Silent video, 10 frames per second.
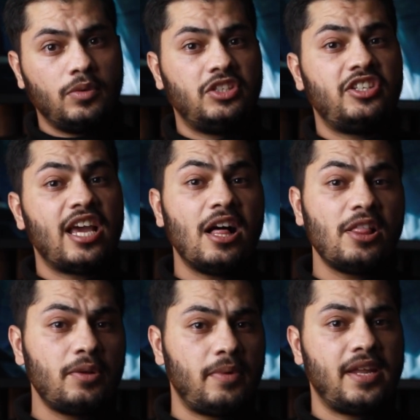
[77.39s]
which
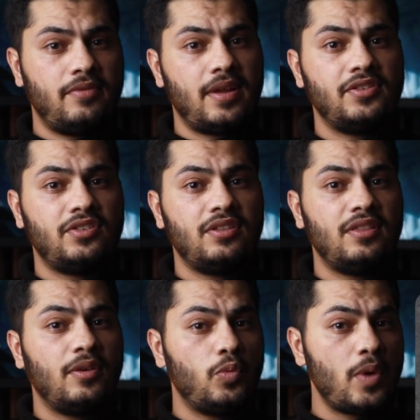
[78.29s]
tell the render
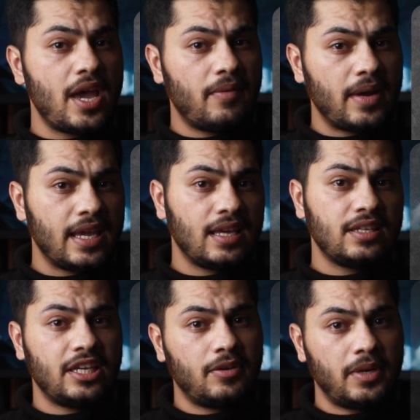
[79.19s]
engine the
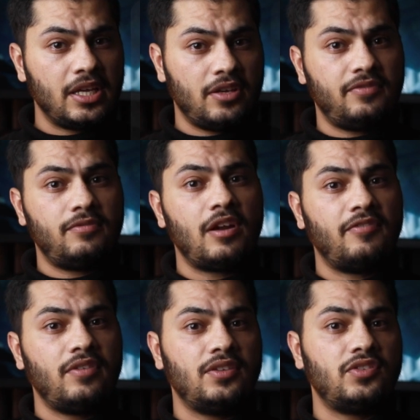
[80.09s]
varying degree of
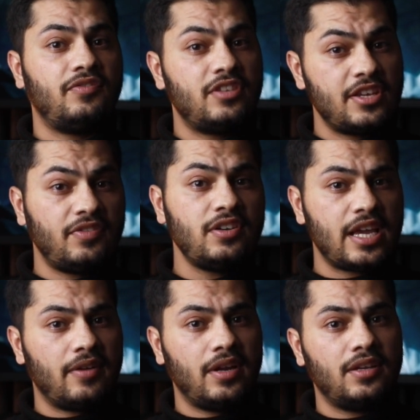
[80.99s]
roughness of
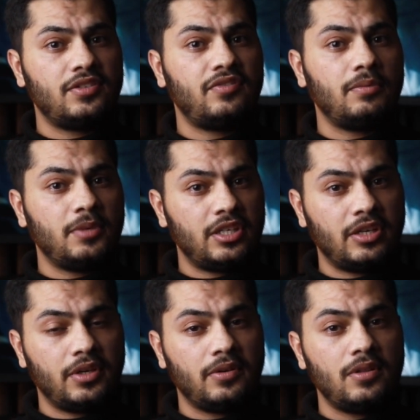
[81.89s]
different areas of the
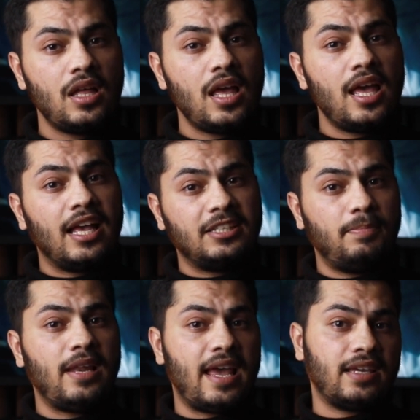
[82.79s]
material as
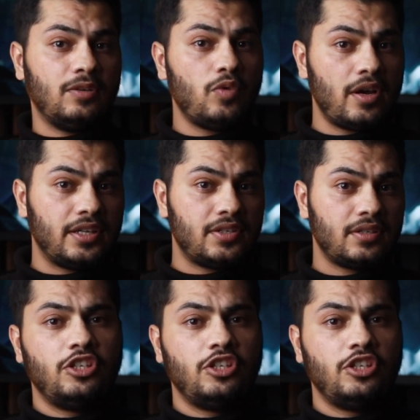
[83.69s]
black and white.